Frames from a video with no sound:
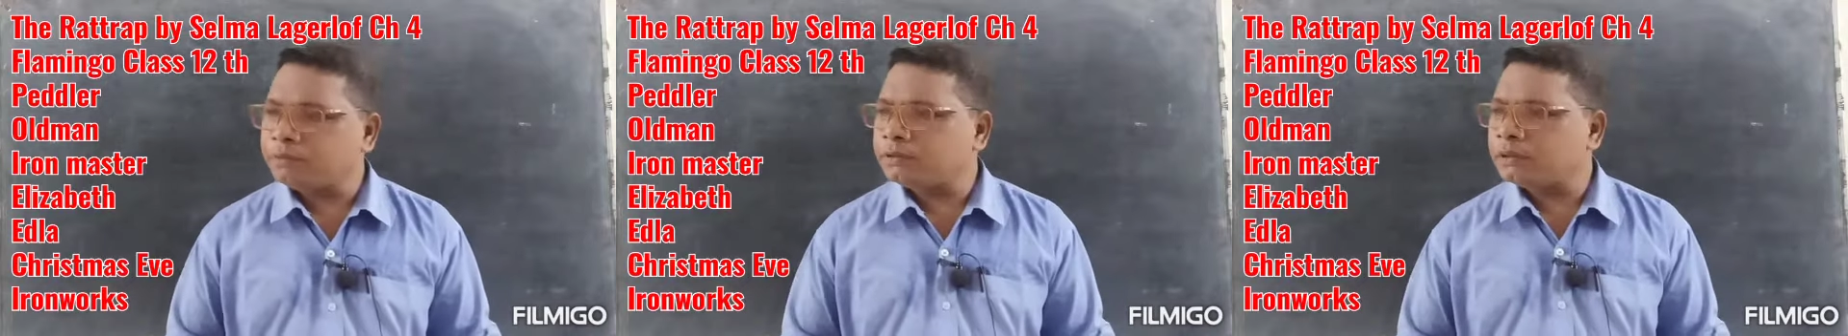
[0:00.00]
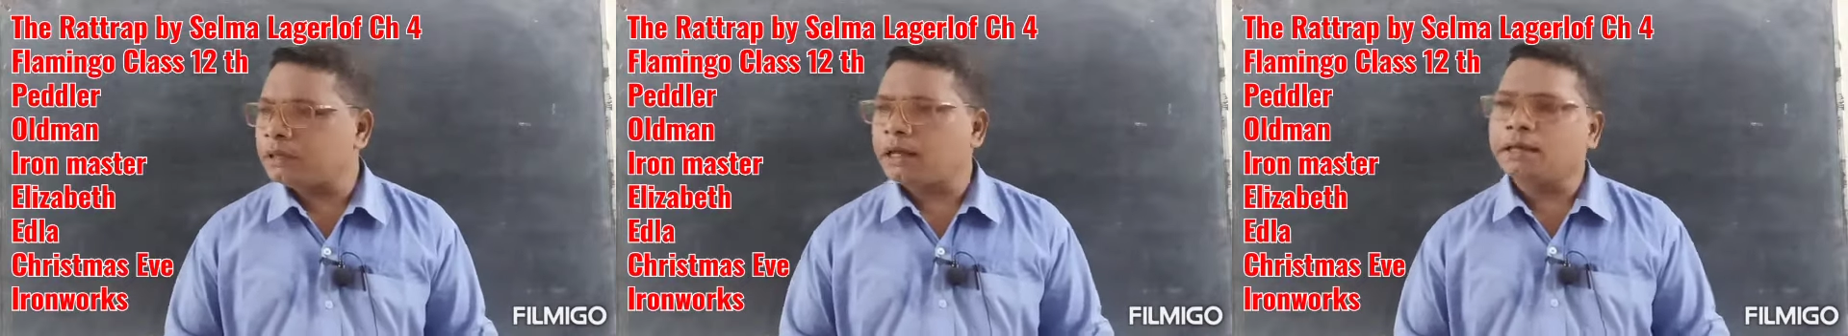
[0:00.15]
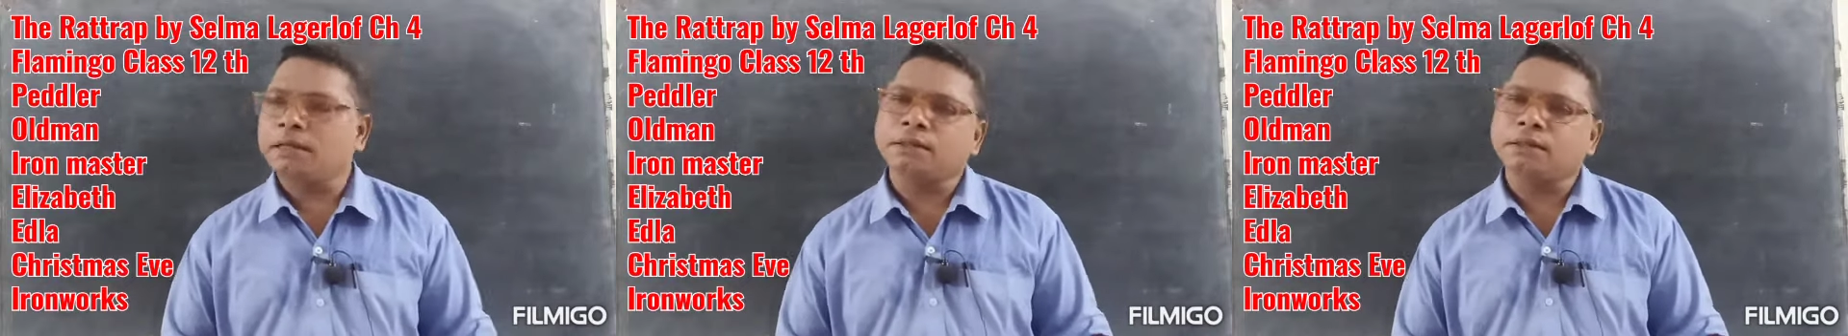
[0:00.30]

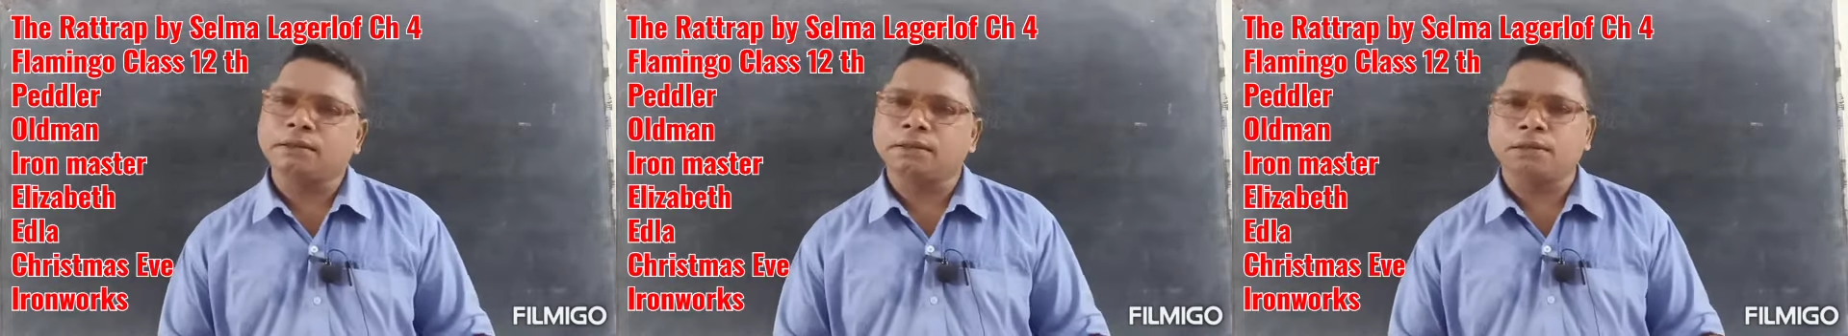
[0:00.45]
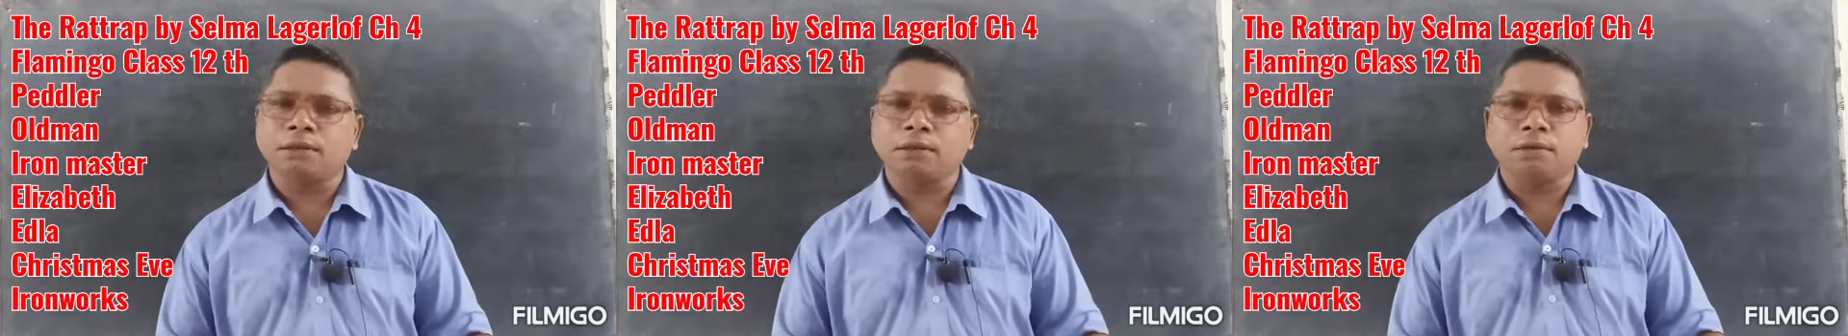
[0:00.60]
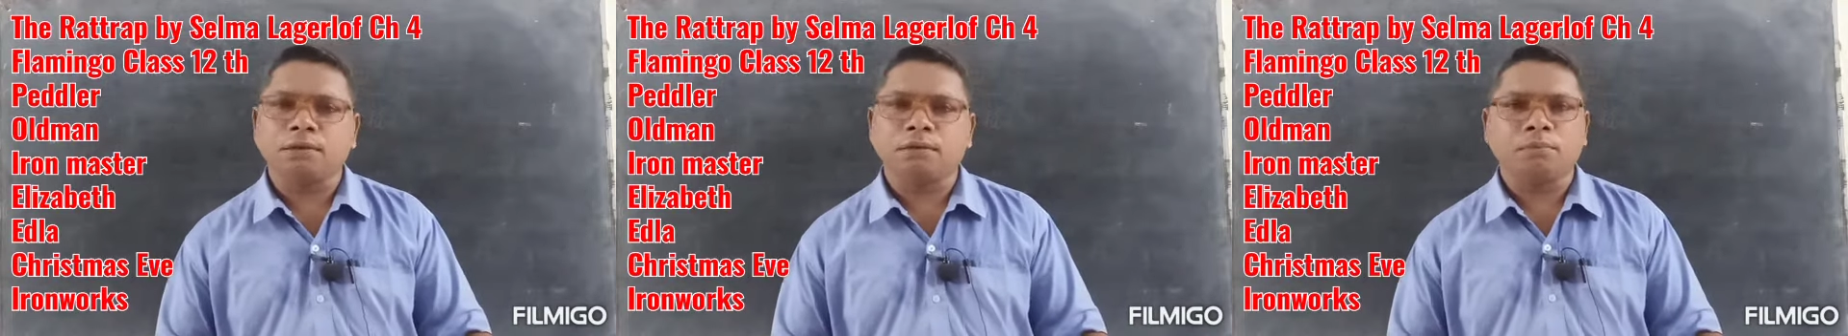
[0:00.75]
and
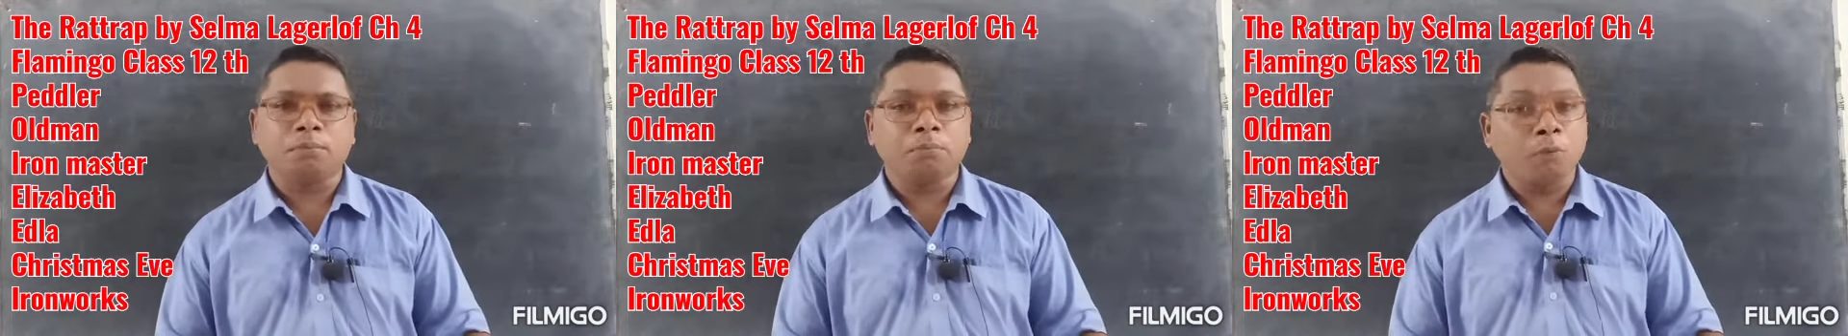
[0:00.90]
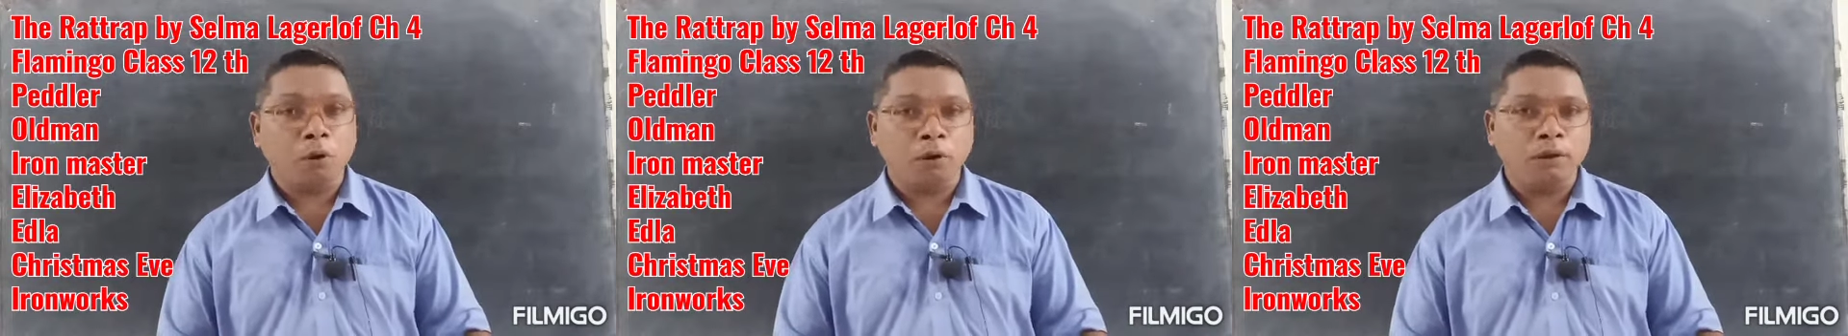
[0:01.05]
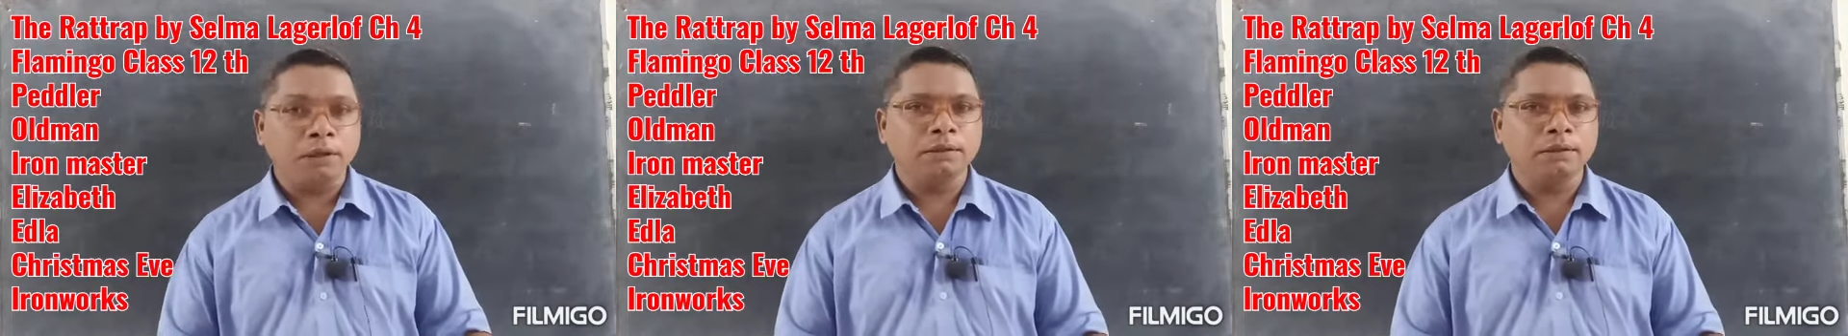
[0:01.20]

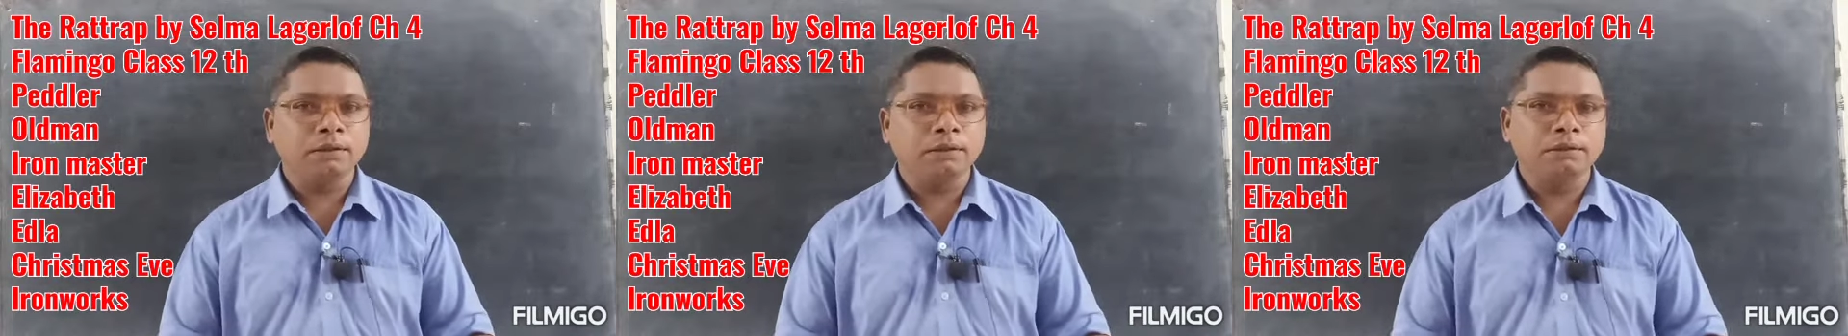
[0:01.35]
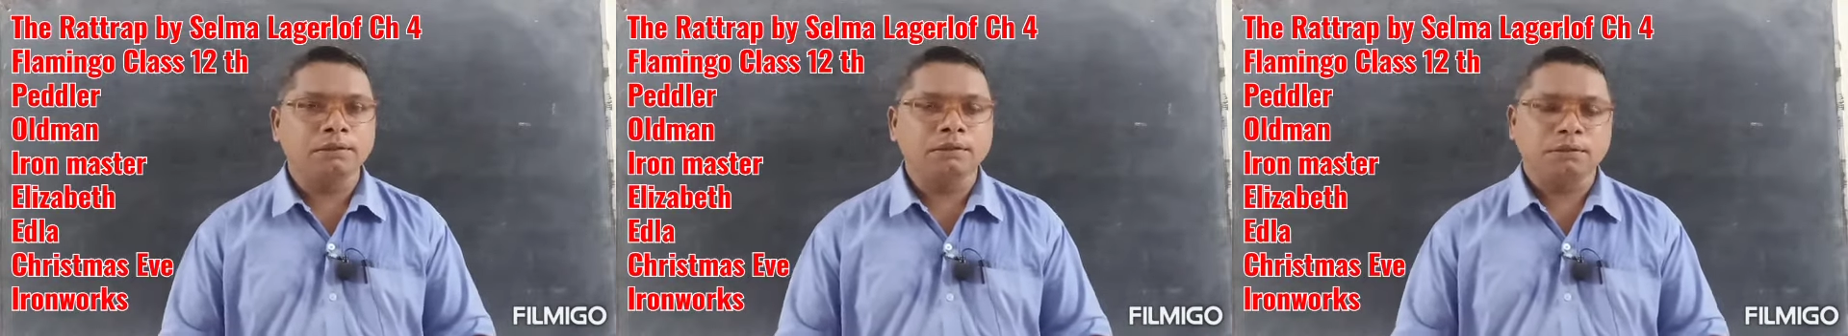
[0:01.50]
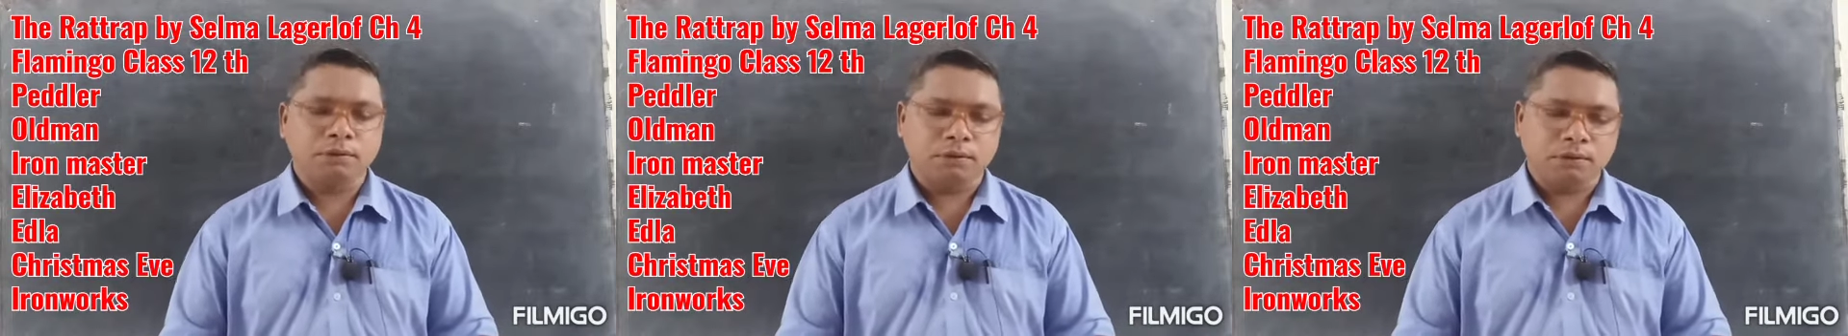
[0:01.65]
morning,